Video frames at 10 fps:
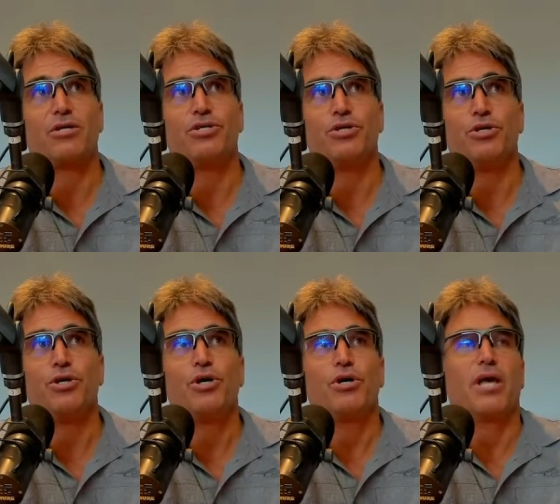to
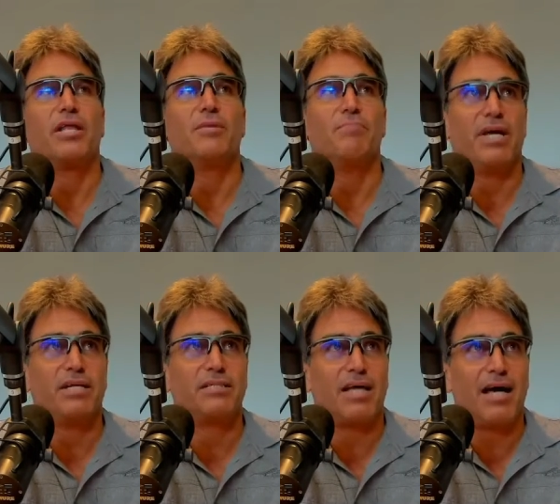get the
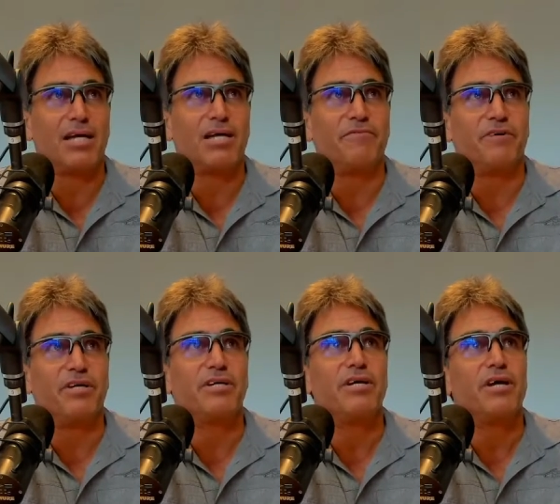best out of it.